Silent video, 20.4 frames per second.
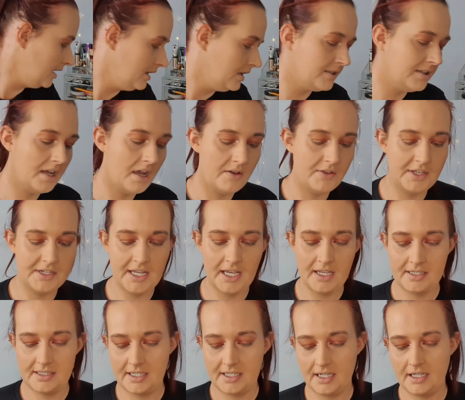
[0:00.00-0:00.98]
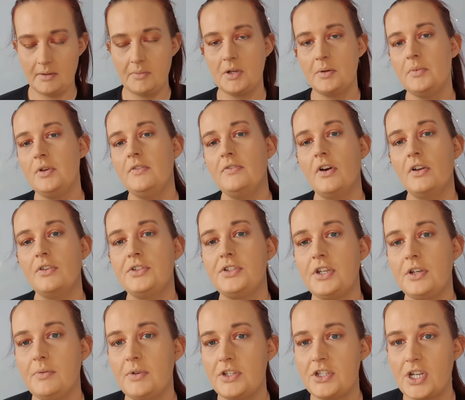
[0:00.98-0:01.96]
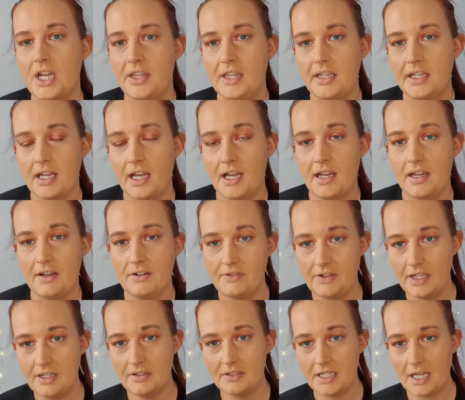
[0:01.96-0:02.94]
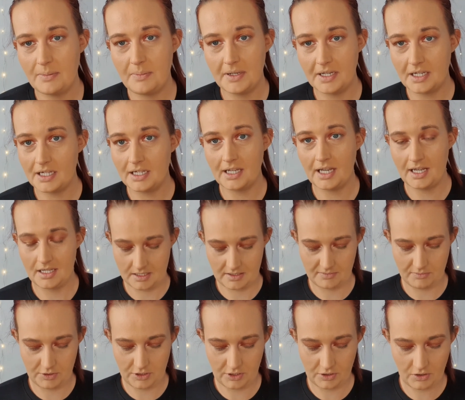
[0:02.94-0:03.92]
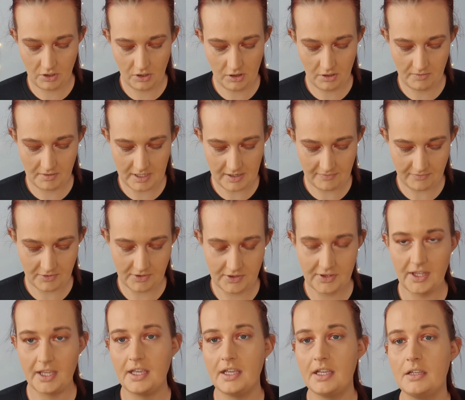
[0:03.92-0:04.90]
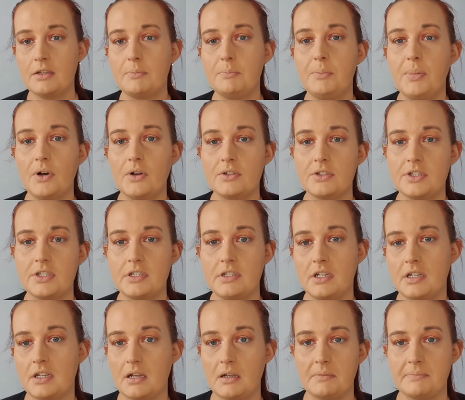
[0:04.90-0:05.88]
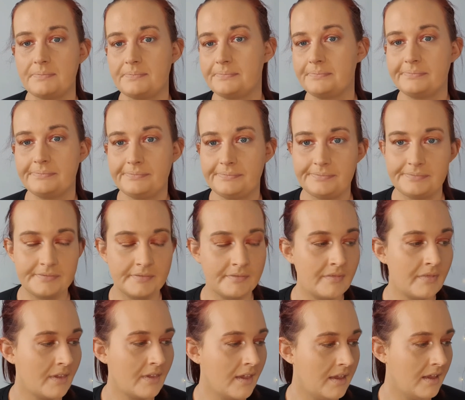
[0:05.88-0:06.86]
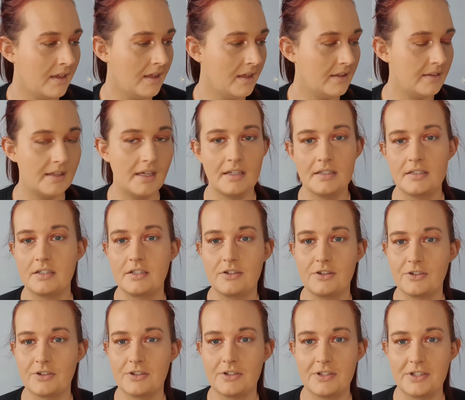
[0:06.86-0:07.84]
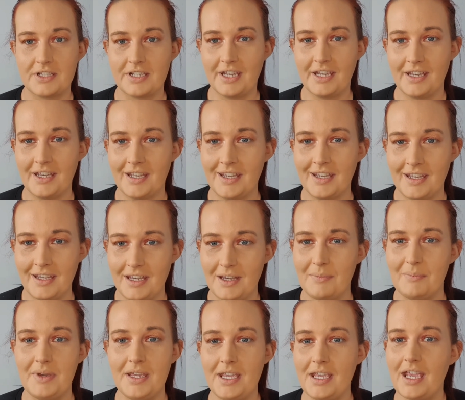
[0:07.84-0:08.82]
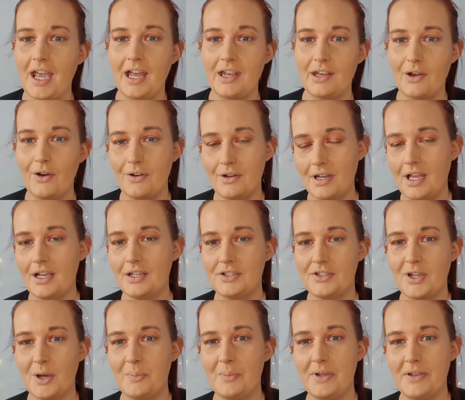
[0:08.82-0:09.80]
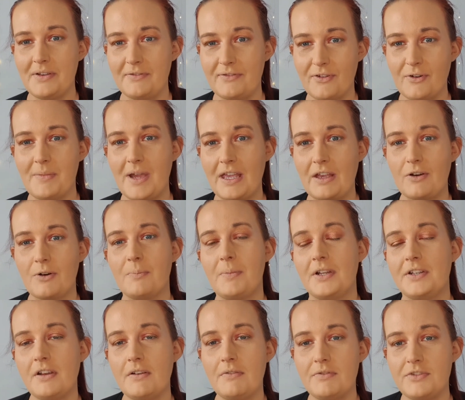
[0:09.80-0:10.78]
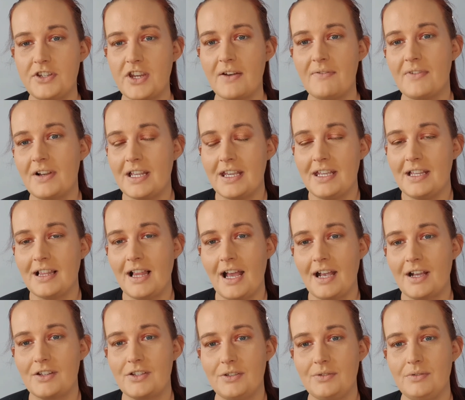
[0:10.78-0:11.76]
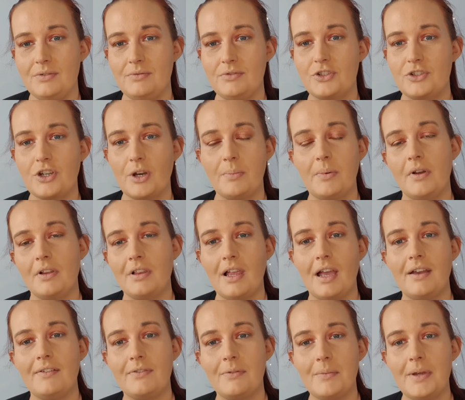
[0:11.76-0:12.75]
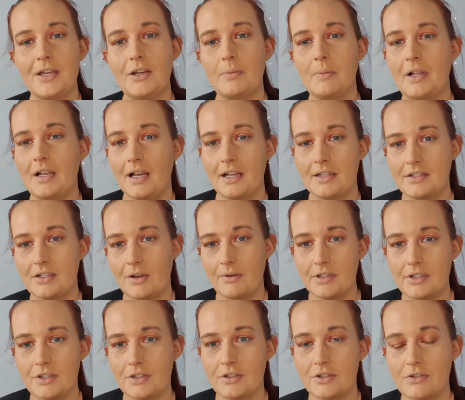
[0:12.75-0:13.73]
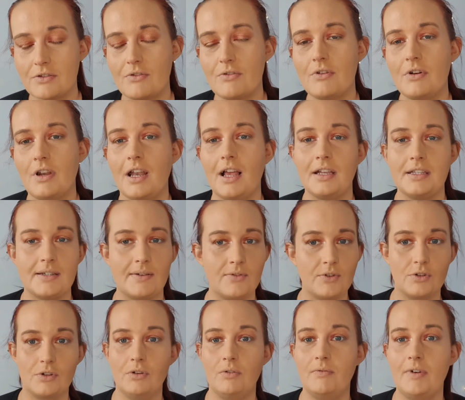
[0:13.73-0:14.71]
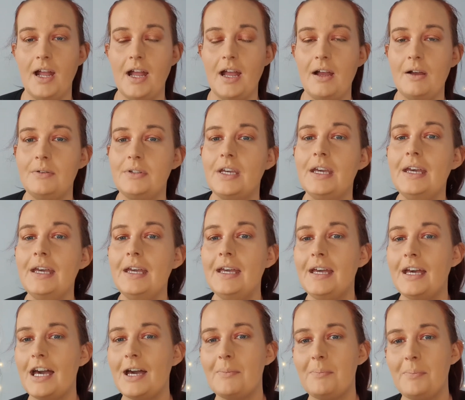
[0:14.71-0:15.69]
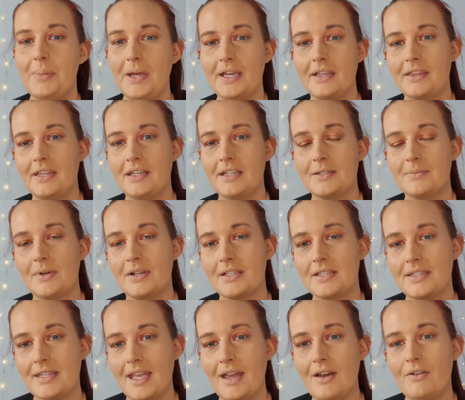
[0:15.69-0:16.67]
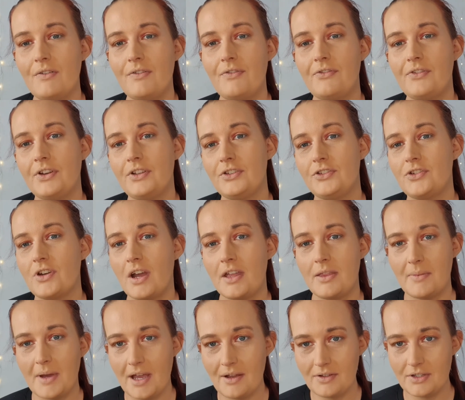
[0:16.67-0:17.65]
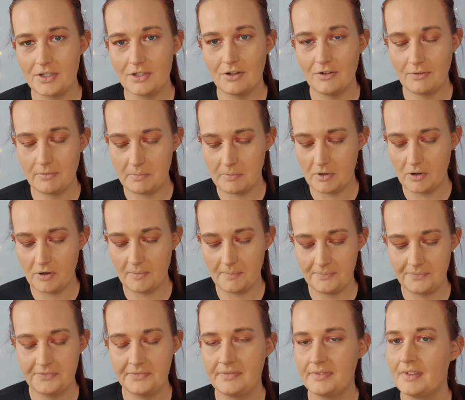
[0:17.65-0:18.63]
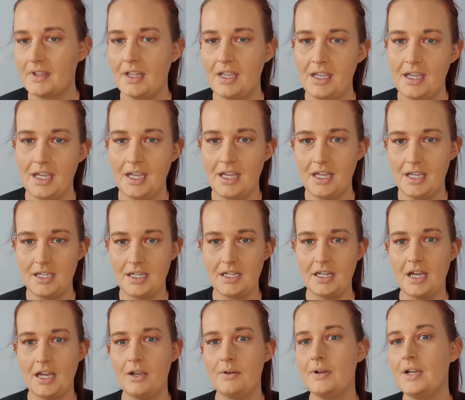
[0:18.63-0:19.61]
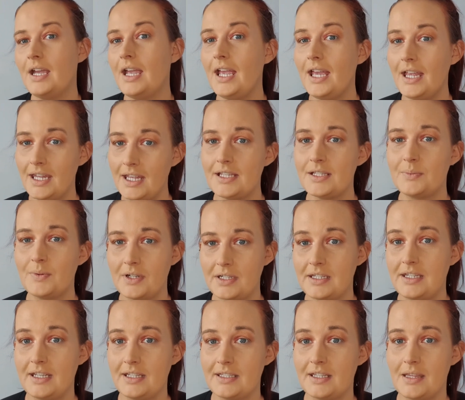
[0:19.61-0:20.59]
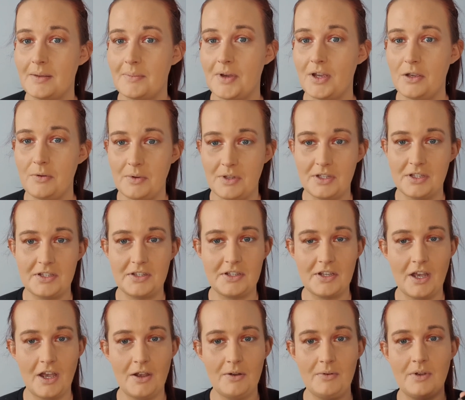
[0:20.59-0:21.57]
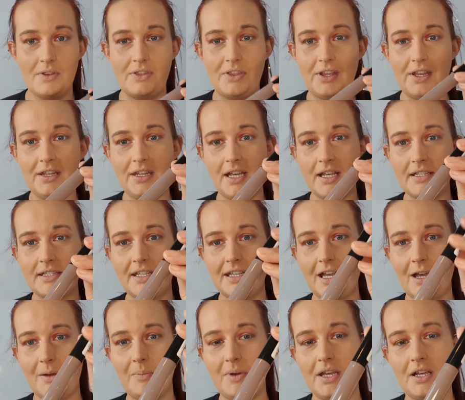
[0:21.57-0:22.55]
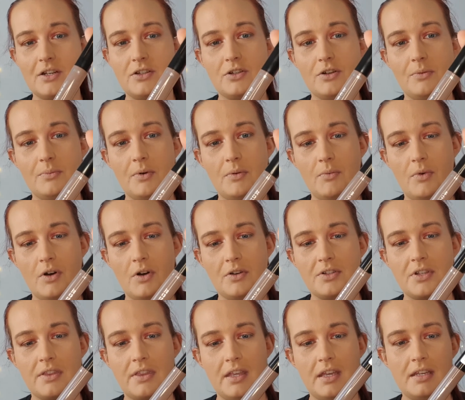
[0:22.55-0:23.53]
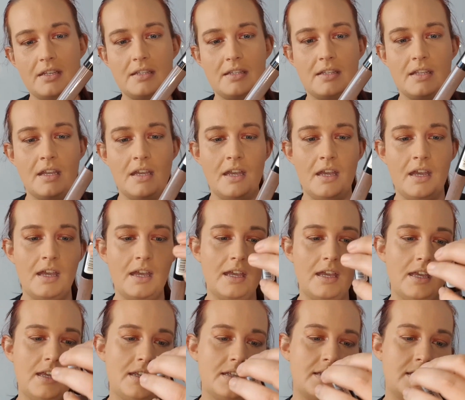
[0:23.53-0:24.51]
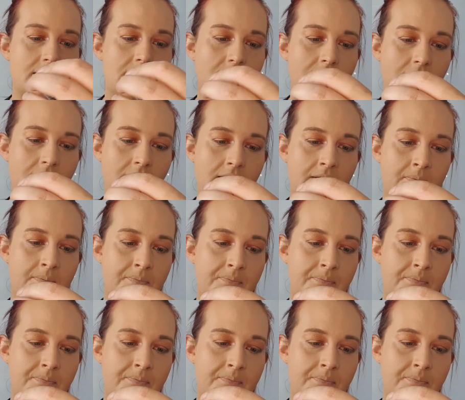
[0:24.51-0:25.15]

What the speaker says: So the next thing I'm going to move on to, which I think I failed epically at with the colour and everything, but you know, that's just me and online shopping for makeup. I don't generally like to shop online for makeup. I like to go into the store. I like to have a good look around and pick things myself and try them out and stuff. But you know, it is what it is at the moment. So the next thing I picked up was this is the